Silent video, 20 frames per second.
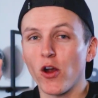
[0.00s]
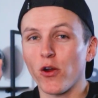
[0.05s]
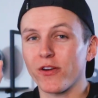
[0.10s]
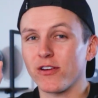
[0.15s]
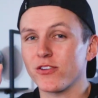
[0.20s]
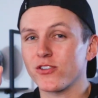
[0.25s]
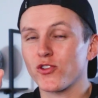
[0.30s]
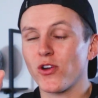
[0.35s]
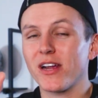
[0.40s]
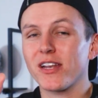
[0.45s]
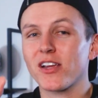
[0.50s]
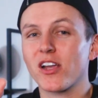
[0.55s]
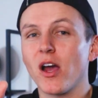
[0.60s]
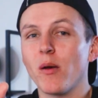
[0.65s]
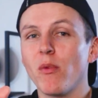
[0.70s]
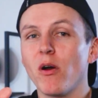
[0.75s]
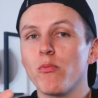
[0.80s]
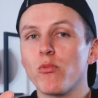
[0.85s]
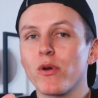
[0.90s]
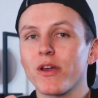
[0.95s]
or you're trying to
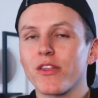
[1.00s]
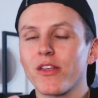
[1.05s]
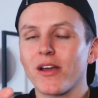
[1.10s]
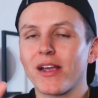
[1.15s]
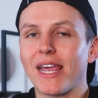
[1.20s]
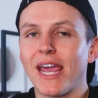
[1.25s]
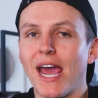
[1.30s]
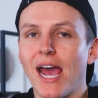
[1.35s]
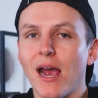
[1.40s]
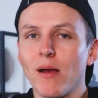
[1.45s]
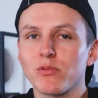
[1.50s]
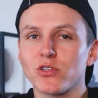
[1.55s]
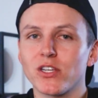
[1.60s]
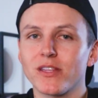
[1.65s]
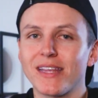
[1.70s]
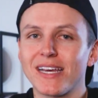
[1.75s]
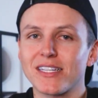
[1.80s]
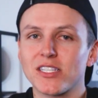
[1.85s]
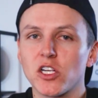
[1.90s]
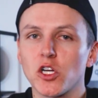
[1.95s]
come up with a
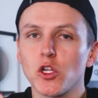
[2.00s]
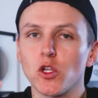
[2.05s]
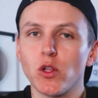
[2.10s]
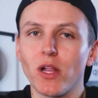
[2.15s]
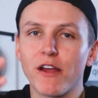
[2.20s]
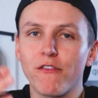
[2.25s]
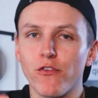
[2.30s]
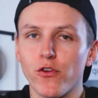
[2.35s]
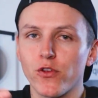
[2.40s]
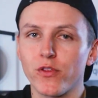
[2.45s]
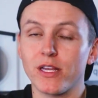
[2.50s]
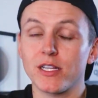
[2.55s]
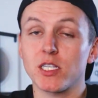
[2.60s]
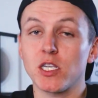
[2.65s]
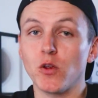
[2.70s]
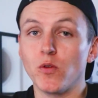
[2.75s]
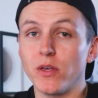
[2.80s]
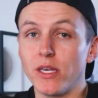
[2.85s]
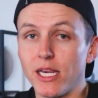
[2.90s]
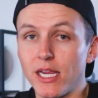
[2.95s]
caption that's clever,
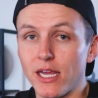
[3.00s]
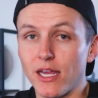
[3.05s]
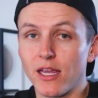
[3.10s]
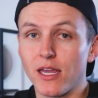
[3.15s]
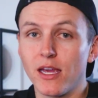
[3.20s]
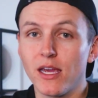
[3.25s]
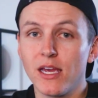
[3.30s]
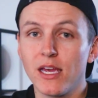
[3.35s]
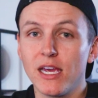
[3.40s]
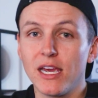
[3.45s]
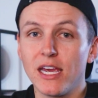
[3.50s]
that's unique.